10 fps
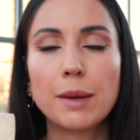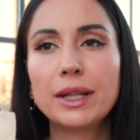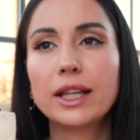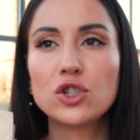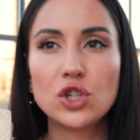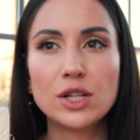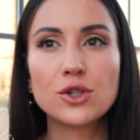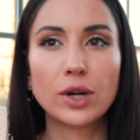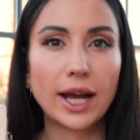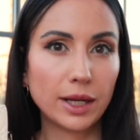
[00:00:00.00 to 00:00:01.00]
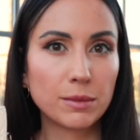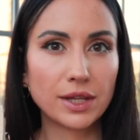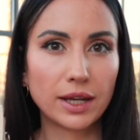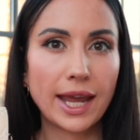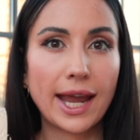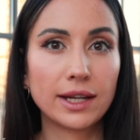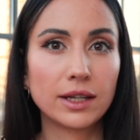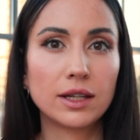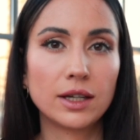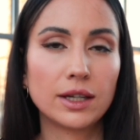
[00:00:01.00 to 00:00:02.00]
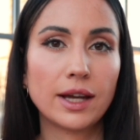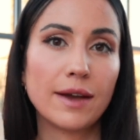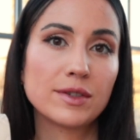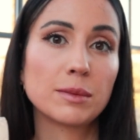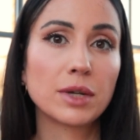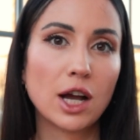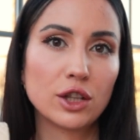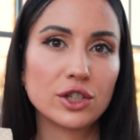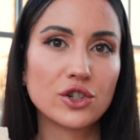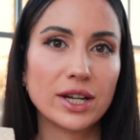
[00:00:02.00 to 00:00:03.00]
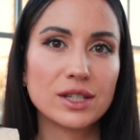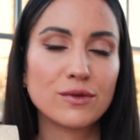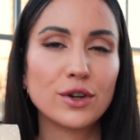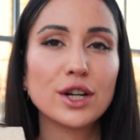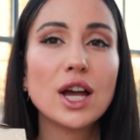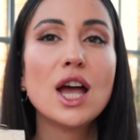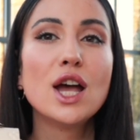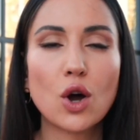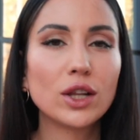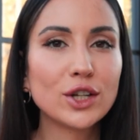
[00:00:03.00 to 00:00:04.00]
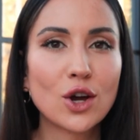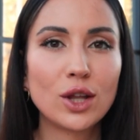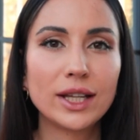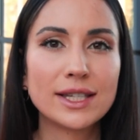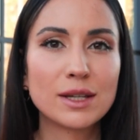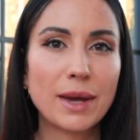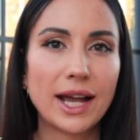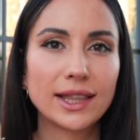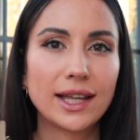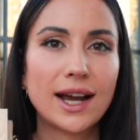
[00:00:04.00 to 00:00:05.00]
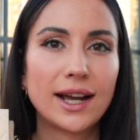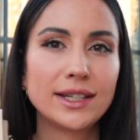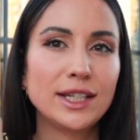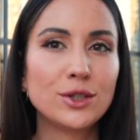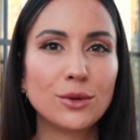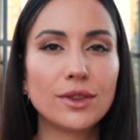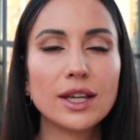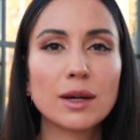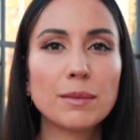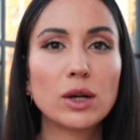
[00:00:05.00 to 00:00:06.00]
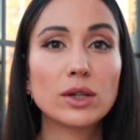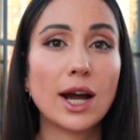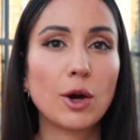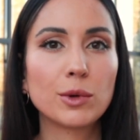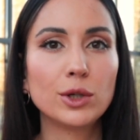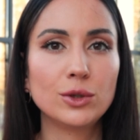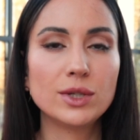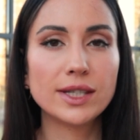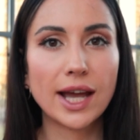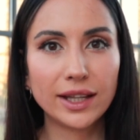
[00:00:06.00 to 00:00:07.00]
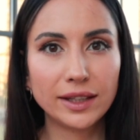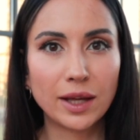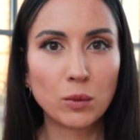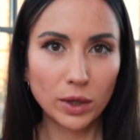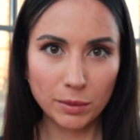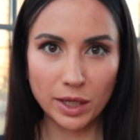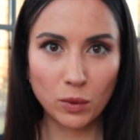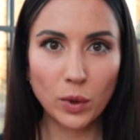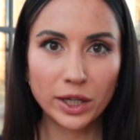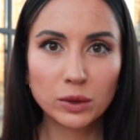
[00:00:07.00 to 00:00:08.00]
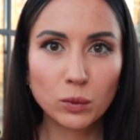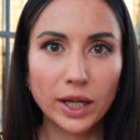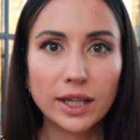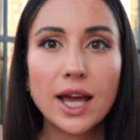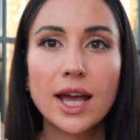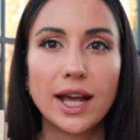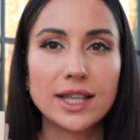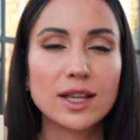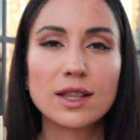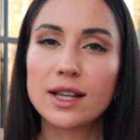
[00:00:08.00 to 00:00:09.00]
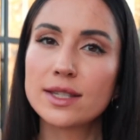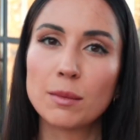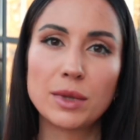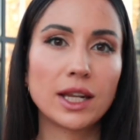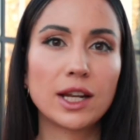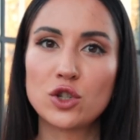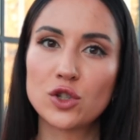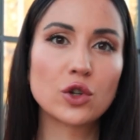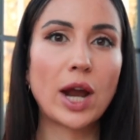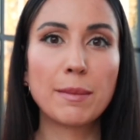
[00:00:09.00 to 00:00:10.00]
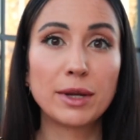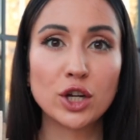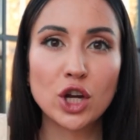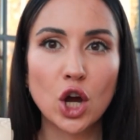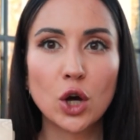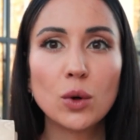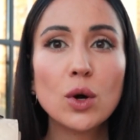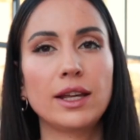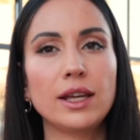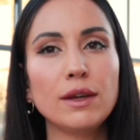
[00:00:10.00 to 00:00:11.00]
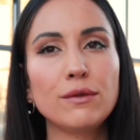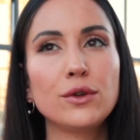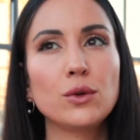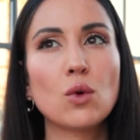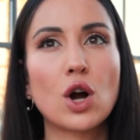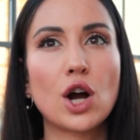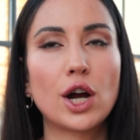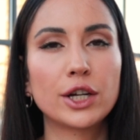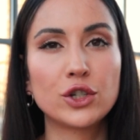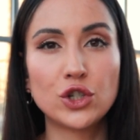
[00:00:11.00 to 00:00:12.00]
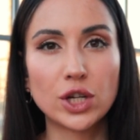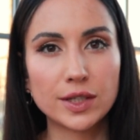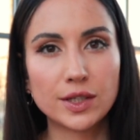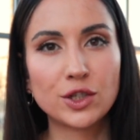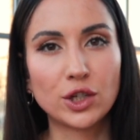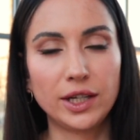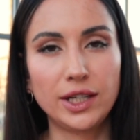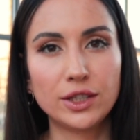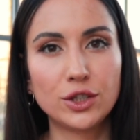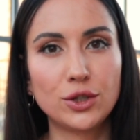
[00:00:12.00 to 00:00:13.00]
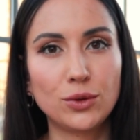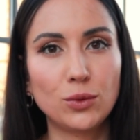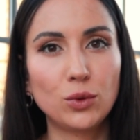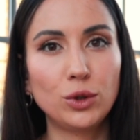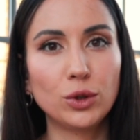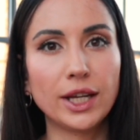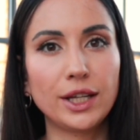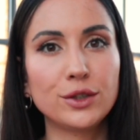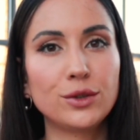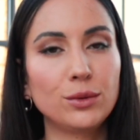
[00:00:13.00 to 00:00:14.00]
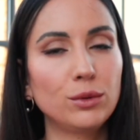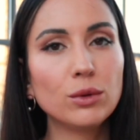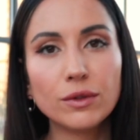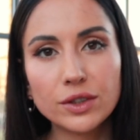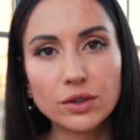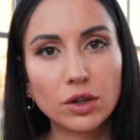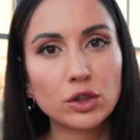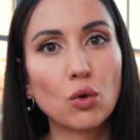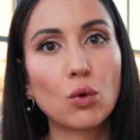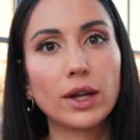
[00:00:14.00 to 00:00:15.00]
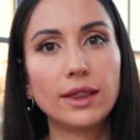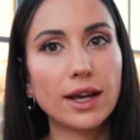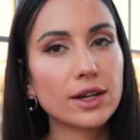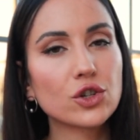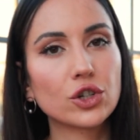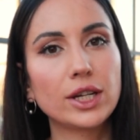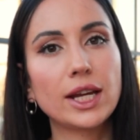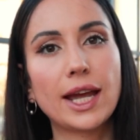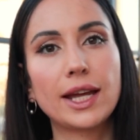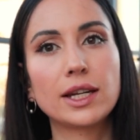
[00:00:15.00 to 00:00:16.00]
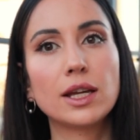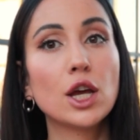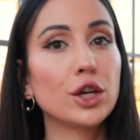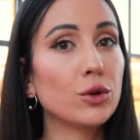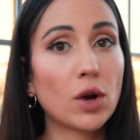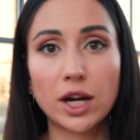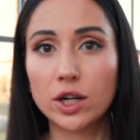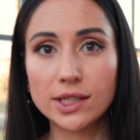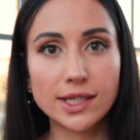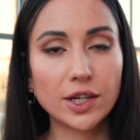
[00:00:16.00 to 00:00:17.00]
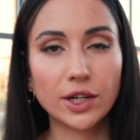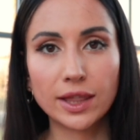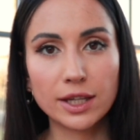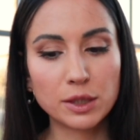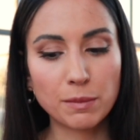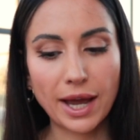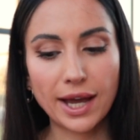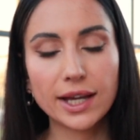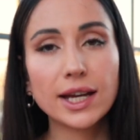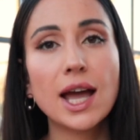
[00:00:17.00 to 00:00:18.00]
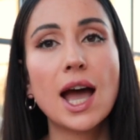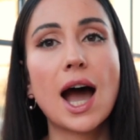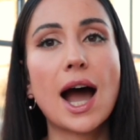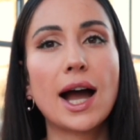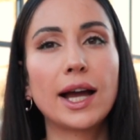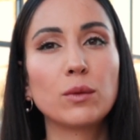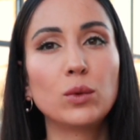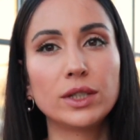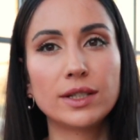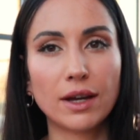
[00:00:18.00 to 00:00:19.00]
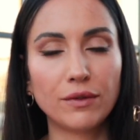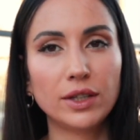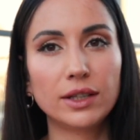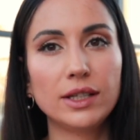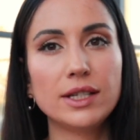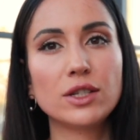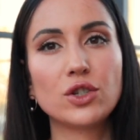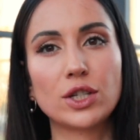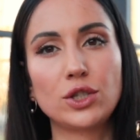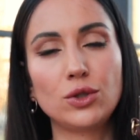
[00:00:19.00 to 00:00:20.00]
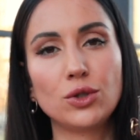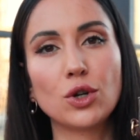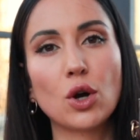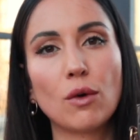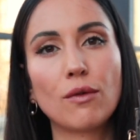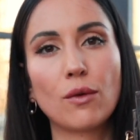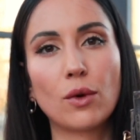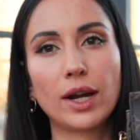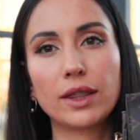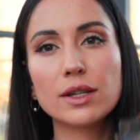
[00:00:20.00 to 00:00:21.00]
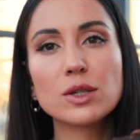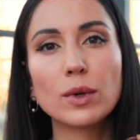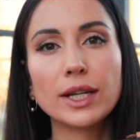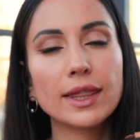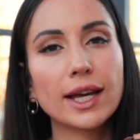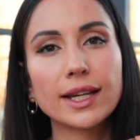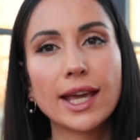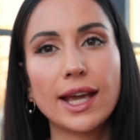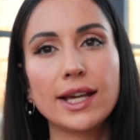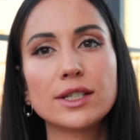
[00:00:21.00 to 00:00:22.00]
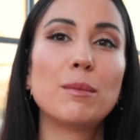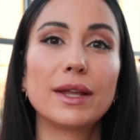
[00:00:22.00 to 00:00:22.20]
I mean, like jeans or items that can have some color transfer. All in all, it's a bag that I need to think about how I'm going to style it and what I'm going to wear it with. It's not like something that I just grab and go. If you are just starting to look into Louis Vuitton or luxury and you are considering this bag, I would definitely suggest you to go for this one in that case.